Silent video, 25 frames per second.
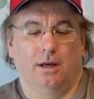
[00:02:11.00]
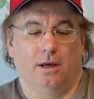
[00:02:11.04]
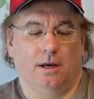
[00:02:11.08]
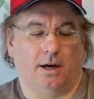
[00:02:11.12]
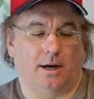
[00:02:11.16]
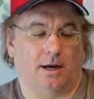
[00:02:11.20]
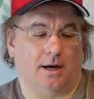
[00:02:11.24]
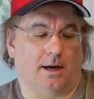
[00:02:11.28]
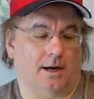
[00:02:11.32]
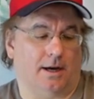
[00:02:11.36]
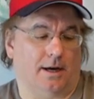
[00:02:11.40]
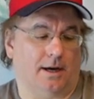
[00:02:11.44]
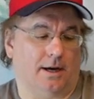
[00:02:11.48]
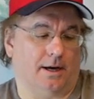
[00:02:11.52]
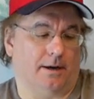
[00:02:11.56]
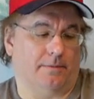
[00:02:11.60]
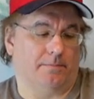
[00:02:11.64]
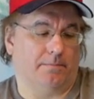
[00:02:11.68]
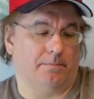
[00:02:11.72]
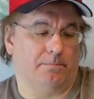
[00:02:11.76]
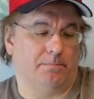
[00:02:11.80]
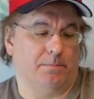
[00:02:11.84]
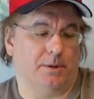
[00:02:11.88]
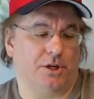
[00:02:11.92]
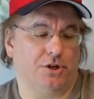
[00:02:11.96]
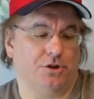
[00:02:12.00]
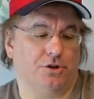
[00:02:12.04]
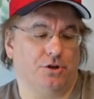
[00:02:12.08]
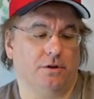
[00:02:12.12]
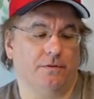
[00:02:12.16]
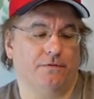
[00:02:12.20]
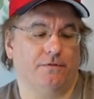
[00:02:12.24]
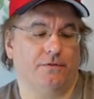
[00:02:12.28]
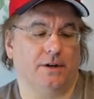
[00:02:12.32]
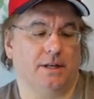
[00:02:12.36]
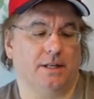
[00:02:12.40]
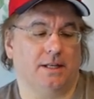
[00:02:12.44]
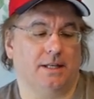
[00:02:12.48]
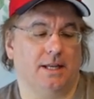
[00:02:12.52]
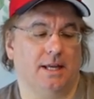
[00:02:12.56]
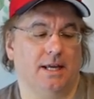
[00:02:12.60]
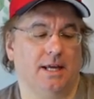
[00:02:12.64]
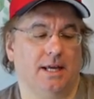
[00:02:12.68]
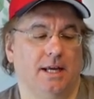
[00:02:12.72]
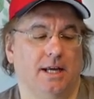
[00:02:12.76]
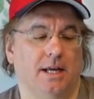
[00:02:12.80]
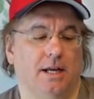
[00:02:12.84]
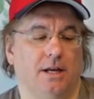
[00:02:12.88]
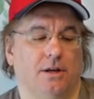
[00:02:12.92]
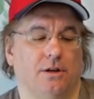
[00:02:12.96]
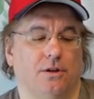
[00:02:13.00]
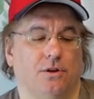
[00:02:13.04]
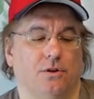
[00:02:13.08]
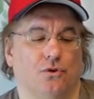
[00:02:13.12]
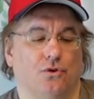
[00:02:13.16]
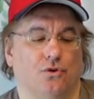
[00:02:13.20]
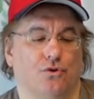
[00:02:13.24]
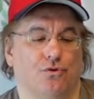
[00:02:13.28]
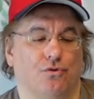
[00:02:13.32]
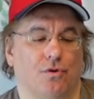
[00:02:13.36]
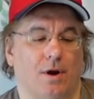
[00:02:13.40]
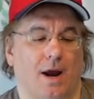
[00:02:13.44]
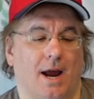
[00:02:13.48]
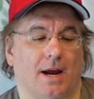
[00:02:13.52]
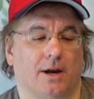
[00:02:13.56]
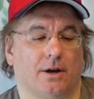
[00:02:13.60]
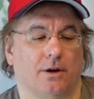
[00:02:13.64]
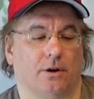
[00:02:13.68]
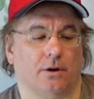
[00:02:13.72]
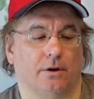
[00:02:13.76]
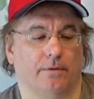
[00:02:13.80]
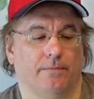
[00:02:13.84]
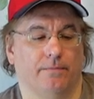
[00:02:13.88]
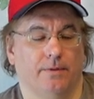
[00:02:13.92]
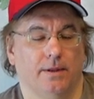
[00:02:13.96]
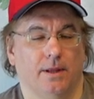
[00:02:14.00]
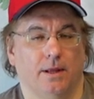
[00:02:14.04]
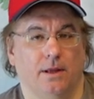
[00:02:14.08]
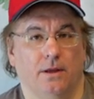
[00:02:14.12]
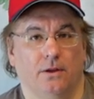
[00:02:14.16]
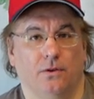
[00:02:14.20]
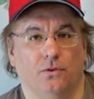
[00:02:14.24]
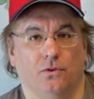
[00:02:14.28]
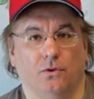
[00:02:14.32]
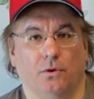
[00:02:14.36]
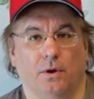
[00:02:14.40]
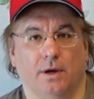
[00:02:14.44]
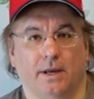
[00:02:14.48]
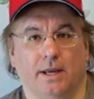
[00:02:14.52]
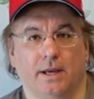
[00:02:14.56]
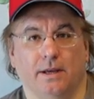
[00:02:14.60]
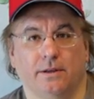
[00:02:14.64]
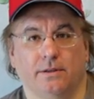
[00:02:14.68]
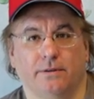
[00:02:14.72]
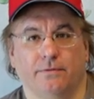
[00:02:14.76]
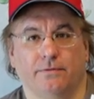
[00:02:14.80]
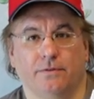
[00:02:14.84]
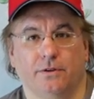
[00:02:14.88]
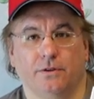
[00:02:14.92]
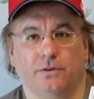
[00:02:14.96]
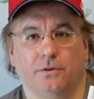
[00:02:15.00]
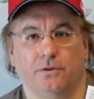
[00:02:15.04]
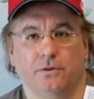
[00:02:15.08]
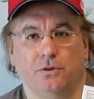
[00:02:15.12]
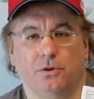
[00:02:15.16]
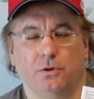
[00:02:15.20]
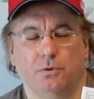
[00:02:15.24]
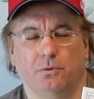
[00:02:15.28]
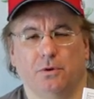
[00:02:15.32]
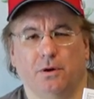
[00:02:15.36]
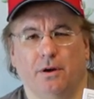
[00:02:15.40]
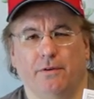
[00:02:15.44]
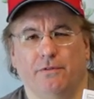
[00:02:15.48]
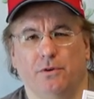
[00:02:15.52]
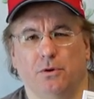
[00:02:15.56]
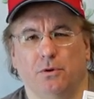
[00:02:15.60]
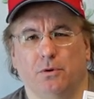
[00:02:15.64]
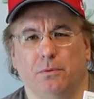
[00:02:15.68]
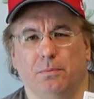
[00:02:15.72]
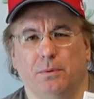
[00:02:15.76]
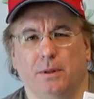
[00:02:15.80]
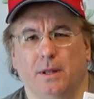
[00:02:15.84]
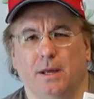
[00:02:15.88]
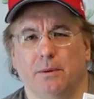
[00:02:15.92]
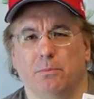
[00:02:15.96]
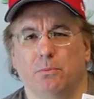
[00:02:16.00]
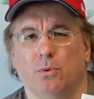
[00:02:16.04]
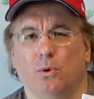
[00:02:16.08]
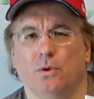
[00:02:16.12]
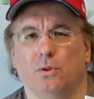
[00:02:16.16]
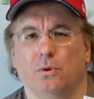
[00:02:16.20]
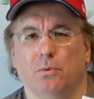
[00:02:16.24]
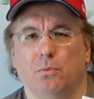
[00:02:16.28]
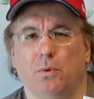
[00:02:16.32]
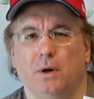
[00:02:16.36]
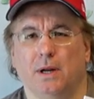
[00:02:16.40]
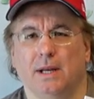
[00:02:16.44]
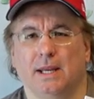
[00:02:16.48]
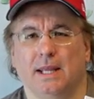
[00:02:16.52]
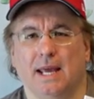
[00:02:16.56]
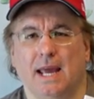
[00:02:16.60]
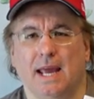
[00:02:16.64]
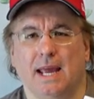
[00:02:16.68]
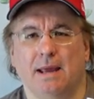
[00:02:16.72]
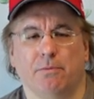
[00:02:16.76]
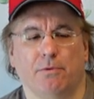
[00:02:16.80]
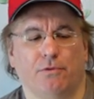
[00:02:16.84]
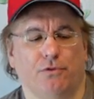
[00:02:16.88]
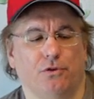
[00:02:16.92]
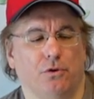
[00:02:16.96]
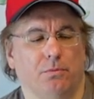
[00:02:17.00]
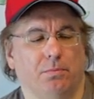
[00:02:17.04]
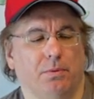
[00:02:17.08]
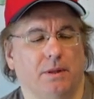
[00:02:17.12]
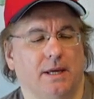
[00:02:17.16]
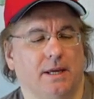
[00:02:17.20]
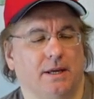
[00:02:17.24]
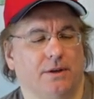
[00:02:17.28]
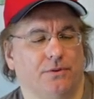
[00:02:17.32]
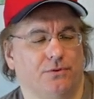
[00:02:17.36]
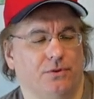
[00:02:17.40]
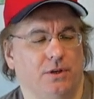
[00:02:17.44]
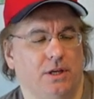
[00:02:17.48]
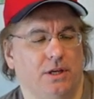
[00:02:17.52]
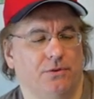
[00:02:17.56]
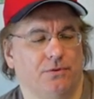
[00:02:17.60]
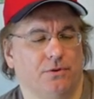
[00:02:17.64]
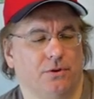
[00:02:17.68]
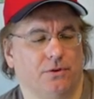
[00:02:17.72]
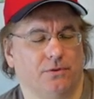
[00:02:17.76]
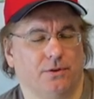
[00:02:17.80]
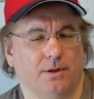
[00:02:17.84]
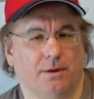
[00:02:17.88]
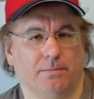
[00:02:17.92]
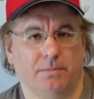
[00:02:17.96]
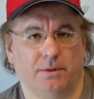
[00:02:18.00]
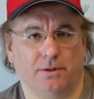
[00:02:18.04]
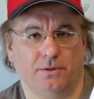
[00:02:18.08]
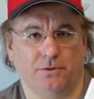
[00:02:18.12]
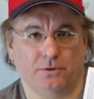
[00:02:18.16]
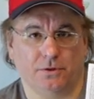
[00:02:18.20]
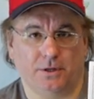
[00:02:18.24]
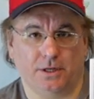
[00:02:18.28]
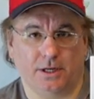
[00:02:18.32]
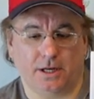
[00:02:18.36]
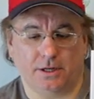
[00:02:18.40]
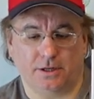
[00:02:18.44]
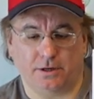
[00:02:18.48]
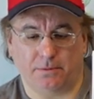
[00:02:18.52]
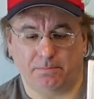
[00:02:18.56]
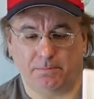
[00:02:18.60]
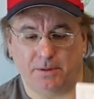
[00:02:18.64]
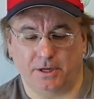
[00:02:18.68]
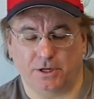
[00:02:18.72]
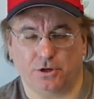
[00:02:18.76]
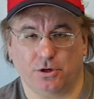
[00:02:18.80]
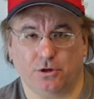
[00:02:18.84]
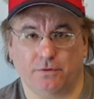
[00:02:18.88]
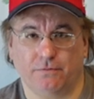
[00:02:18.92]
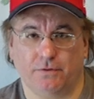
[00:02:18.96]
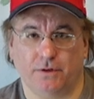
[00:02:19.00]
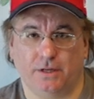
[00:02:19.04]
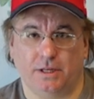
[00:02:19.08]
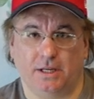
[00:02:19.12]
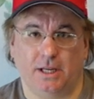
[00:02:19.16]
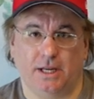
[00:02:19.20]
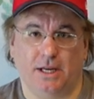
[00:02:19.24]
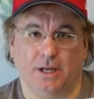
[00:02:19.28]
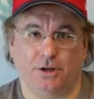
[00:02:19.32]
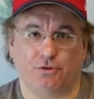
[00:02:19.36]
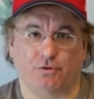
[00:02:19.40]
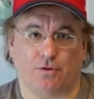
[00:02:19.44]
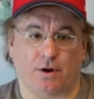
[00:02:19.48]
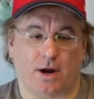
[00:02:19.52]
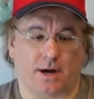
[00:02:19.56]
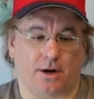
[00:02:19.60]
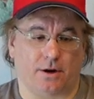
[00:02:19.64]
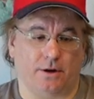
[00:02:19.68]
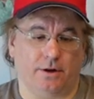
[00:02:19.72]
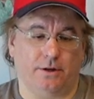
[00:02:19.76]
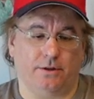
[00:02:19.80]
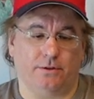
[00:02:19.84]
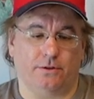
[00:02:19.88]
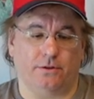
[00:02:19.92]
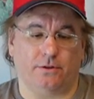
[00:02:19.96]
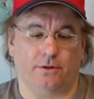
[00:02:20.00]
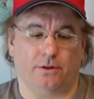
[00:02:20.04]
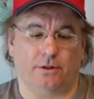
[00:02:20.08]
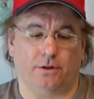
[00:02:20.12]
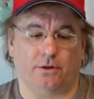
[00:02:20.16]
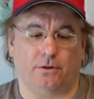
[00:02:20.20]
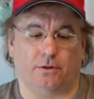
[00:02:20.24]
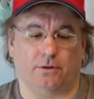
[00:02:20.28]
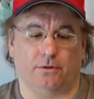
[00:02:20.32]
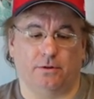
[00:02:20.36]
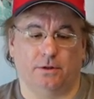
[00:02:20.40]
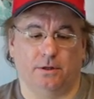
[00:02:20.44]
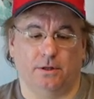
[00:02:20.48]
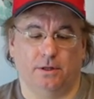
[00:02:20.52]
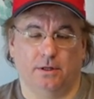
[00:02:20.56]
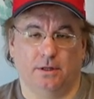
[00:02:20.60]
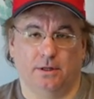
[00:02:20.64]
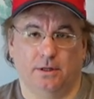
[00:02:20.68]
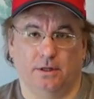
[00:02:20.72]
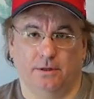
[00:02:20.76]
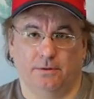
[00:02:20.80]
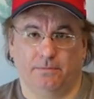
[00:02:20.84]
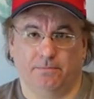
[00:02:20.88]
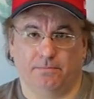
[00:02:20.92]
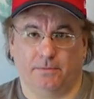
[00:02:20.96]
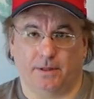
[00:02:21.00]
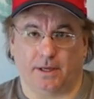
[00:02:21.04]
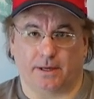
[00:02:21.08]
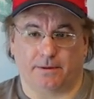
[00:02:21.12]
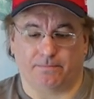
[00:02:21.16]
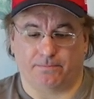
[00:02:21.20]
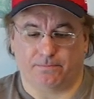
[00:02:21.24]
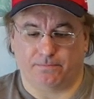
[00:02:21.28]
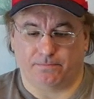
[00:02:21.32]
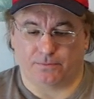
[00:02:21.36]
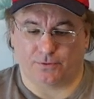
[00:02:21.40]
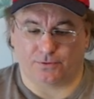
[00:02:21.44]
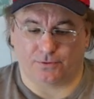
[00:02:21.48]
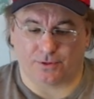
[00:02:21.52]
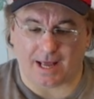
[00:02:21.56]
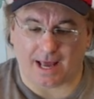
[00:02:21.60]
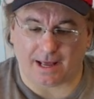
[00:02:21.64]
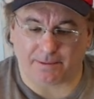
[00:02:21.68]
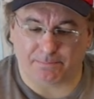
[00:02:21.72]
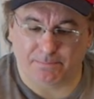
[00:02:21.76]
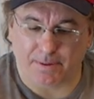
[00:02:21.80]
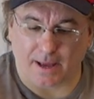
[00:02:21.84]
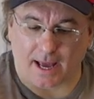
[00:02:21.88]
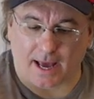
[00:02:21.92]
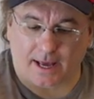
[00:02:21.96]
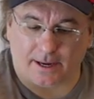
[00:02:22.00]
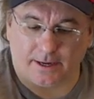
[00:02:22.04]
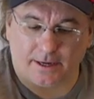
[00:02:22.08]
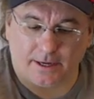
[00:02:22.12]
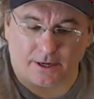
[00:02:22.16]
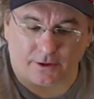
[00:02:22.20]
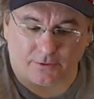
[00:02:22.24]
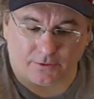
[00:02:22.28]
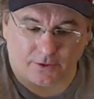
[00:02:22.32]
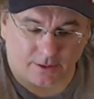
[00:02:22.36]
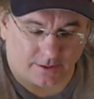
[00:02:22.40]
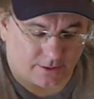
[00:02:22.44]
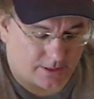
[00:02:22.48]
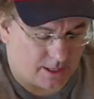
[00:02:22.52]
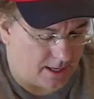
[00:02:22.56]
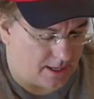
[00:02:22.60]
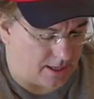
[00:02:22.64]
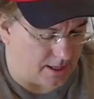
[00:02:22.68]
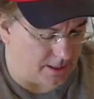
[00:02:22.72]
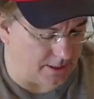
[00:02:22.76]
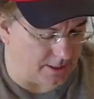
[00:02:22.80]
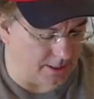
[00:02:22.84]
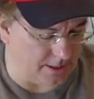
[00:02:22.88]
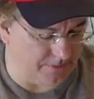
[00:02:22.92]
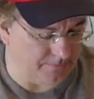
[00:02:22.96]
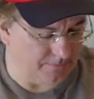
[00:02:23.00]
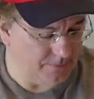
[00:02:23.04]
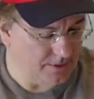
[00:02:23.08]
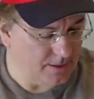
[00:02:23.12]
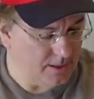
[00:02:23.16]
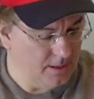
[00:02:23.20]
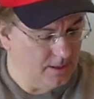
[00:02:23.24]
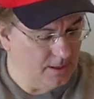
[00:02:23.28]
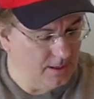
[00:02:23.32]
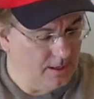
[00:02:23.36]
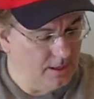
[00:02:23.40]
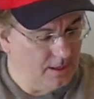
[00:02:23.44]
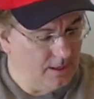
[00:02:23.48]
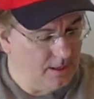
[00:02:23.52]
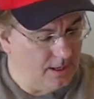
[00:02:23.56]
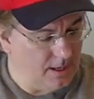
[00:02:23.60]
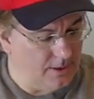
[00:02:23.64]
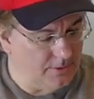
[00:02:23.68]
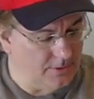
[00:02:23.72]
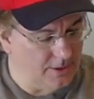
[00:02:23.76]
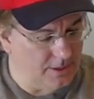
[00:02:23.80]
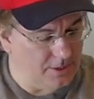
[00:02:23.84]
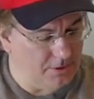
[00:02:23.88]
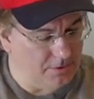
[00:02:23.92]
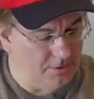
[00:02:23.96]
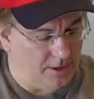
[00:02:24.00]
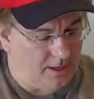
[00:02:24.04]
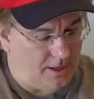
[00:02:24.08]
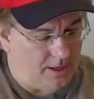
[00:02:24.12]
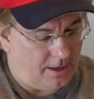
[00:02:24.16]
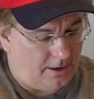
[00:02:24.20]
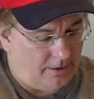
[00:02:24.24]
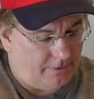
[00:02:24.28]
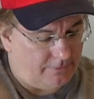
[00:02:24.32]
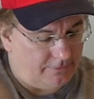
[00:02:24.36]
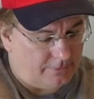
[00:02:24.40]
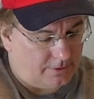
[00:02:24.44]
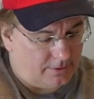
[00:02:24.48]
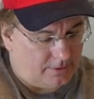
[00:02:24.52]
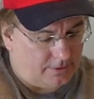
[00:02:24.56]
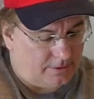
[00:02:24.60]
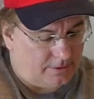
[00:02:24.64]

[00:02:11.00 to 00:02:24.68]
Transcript: uh, pitcher fatigue tracker. So I guess if this is you, if you were playing more than one game, if you were playing a season or something, so you get your pitcher fatigue tracker. This is a little like stat pad here. That's kind of neat. And then you have,